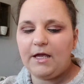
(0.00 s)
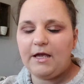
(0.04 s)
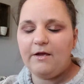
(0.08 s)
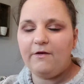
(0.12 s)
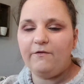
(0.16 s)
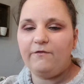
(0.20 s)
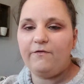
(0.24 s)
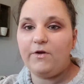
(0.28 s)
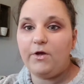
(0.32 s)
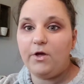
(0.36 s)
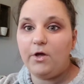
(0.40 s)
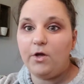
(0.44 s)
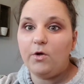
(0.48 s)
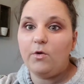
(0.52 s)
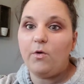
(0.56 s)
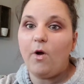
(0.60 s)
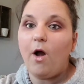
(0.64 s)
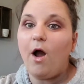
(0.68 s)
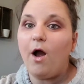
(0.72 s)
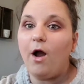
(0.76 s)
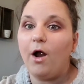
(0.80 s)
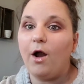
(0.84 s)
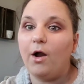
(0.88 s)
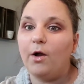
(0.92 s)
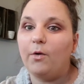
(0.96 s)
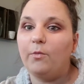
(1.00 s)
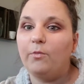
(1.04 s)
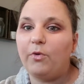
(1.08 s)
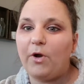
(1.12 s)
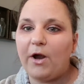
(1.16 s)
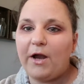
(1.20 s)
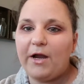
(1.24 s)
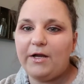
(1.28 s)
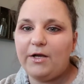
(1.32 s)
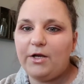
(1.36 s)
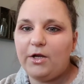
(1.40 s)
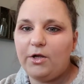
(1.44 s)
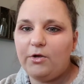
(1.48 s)
If you are
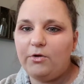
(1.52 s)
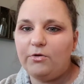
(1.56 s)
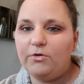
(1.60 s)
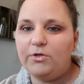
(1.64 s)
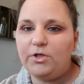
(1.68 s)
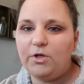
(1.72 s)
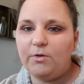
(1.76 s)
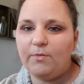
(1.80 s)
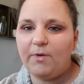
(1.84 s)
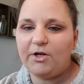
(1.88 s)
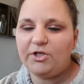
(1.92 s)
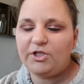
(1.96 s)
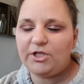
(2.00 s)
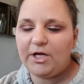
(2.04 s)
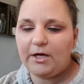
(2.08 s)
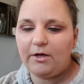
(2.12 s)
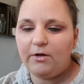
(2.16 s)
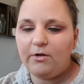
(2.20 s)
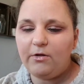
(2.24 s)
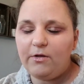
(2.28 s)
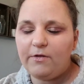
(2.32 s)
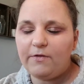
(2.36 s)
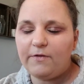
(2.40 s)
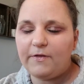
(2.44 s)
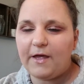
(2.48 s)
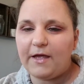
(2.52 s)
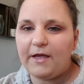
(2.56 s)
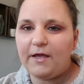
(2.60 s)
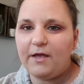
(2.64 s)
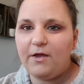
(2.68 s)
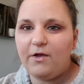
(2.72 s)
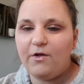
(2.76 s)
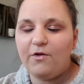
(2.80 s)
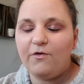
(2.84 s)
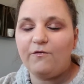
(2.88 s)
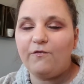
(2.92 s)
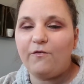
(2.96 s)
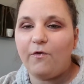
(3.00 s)
brand new to my channel,
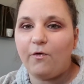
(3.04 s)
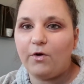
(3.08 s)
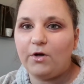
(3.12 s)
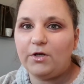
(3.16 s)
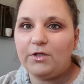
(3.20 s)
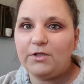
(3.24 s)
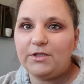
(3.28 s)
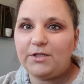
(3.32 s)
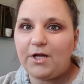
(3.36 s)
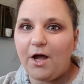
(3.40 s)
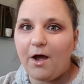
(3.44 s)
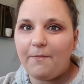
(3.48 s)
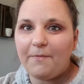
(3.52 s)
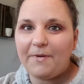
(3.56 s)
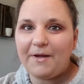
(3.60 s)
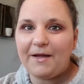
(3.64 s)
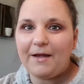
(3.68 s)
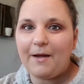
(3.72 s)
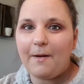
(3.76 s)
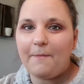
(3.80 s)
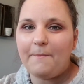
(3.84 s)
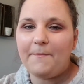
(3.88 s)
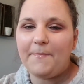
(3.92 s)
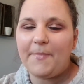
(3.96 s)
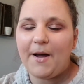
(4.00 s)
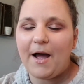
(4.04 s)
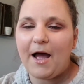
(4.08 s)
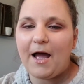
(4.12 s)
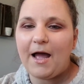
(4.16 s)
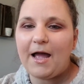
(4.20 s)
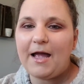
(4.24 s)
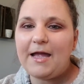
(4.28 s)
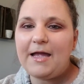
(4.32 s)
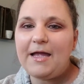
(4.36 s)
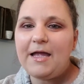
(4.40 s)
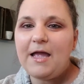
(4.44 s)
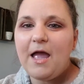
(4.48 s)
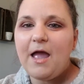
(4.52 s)
thank you for stopping
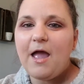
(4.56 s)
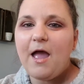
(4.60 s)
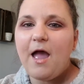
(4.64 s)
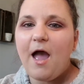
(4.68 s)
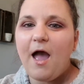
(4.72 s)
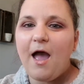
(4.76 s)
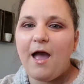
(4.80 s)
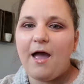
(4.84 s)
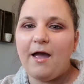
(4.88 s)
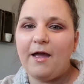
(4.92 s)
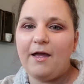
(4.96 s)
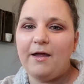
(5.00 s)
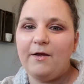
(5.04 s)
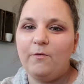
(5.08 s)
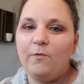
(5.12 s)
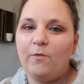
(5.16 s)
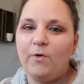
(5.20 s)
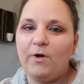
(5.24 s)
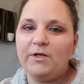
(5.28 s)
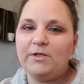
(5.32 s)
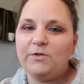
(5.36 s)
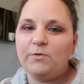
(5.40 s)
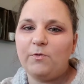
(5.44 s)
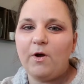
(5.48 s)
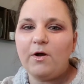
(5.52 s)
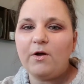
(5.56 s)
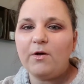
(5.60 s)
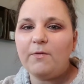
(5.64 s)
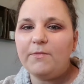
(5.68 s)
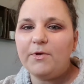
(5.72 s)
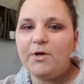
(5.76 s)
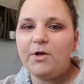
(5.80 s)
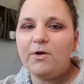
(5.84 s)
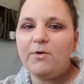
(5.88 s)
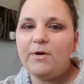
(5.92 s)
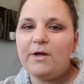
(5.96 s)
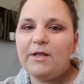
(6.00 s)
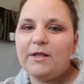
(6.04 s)
by. I want to
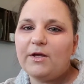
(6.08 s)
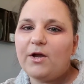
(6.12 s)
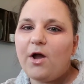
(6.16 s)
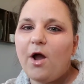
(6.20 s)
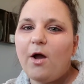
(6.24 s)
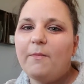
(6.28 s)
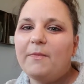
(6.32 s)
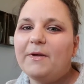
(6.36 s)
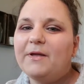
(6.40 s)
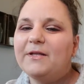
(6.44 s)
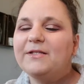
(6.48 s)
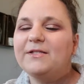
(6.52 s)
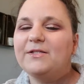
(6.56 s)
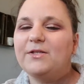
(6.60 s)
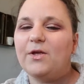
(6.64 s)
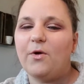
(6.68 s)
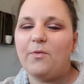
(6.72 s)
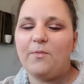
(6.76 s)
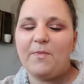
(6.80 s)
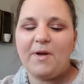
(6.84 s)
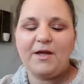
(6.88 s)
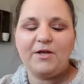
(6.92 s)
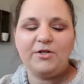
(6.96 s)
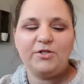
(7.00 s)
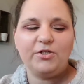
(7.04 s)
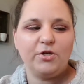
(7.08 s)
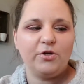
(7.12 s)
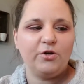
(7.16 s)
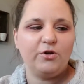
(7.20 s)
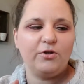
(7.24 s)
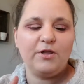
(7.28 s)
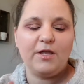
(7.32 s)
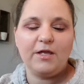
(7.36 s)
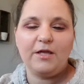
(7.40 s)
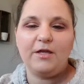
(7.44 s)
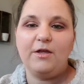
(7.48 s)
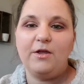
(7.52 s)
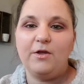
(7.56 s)
welcome you in the comments, so make
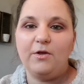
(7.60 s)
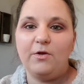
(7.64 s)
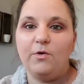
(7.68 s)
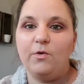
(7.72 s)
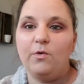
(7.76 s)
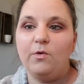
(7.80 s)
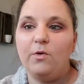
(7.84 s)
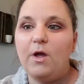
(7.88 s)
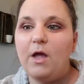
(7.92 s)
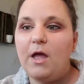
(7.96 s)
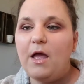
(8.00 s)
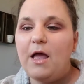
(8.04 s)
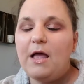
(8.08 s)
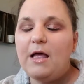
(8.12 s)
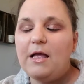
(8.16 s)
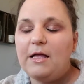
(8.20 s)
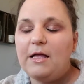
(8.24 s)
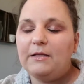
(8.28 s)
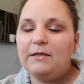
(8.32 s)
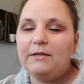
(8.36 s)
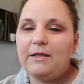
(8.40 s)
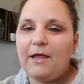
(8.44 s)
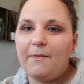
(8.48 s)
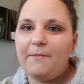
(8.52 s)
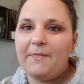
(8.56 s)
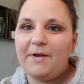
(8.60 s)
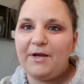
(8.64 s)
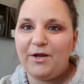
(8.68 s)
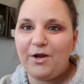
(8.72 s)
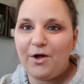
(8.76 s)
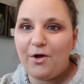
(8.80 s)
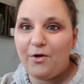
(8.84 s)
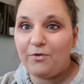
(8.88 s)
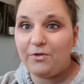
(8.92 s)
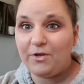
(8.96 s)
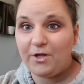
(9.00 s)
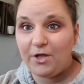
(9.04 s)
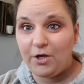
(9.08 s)
sure that you let me
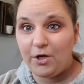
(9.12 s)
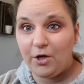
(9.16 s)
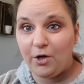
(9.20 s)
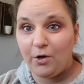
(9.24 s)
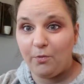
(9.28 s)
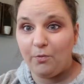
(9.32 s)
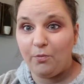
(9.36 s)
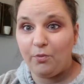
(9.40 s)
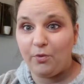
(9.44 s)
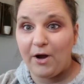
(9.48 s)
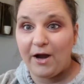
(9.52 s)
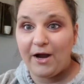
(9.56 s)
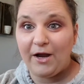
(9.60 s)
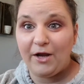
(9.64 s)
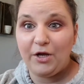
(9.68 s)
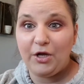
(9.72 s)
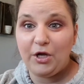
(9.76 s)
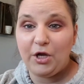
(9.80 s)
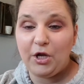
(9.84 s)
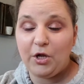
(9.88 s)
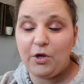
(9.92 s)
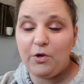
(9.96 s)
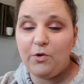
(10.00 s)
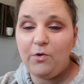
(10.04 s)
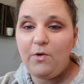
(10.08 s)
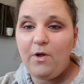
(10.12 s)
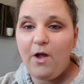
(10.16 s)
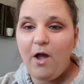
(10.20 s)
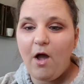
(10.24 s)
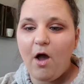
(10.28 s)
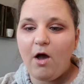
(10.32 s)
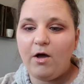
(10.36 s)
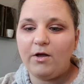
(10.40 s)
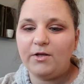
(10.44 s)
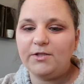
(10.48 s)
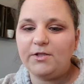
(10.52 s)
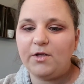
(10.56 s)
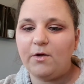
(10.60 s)
know that you're brand new.
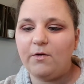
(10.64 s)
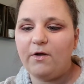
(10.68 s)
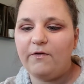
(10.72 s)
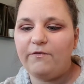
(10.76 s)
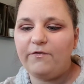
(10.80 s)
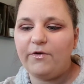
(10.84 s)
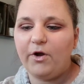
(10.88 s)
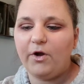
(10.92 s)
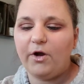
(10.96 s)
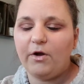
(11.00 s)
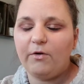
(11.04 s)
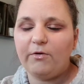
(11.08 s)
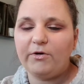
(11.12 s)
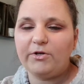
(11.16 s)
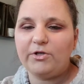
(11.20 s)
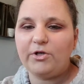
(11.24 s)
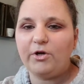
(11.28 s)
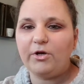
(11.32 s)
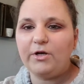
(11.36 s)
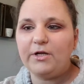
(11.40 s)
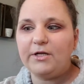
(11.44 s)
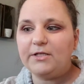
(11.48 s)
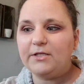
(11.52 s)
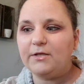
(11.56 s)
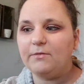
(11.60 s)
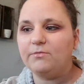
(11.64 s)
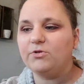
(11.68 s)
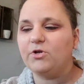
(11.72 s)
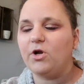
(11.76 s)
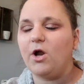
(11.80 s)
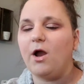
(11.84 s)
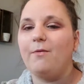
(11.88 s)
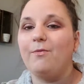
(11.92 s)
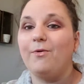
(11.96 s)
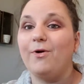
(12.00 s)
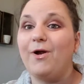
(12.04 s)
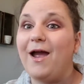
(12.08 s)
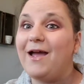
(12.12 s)
Also, if you're a returning
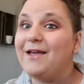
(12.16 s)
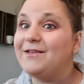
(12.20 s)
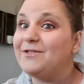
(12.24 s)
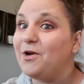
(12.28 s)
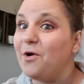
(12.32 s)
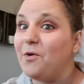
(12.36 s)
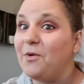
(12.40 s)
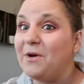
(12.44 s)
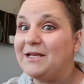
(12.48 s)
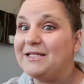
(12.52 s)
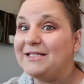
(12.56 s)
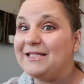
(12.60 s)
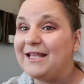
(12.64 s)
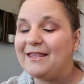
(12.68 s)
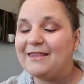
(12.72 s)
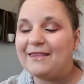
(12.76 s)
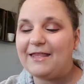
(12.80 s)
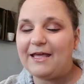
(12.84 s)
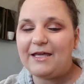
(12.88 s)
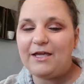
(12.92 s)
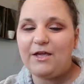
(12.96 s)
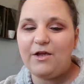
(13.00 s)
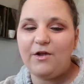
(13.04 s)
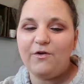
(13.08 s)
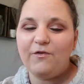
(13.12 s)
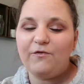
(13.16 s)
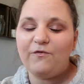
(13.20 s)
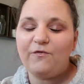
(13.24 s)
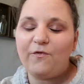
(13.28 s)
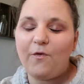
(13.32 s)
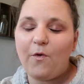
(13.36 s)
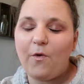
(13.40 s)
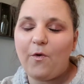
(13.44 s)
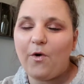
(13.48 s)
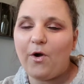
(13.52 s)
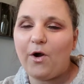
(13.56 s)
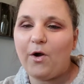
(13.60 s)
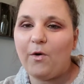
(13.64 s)
subscriber, as always, thank you
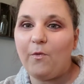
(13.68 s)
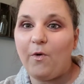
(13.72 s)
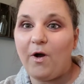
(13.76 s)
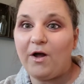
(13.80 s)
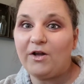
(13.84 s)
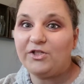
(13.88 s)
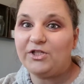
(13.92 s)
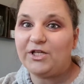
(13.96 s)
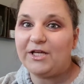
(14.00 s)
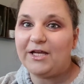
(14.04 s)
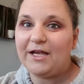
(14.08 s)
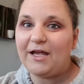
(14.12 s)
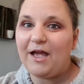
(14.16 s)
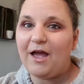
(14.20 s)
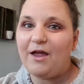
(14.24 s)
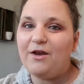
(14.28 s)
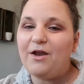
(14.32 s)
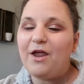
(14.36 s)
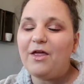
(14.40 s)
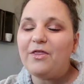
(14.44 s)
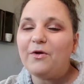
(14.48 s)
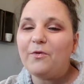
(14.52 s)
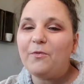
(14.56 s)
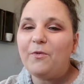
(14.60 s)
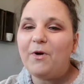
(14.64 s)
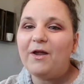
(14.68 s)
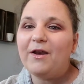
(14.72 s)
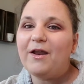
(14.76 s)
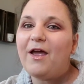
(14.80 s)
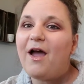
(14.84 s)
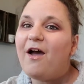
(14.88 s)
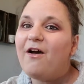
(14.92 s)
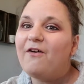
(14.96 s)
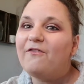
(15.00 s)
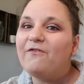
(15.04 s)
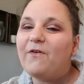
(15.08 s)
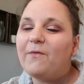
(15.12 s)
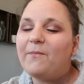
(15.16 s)
for watching another one
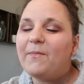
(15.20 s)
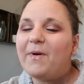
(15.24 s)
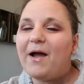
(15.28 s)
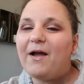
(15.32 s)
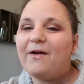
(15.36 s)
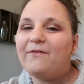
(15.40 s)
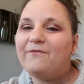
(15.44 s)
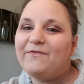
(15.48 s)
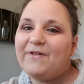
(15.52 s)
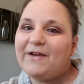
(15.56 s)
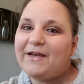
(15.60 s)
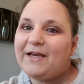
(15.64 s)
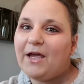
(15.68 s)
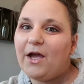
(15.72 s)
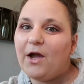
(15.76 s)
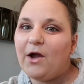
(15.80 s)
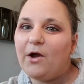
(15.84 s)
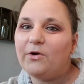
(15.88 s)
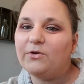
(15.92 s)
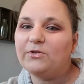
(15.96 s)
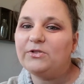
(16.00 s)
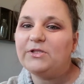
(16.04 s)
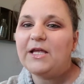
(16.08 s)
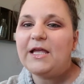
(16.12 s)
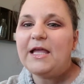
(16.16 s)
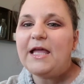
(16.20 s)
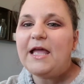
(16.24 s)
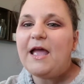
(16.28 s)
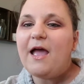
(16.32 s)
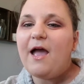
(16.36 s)
of my videos.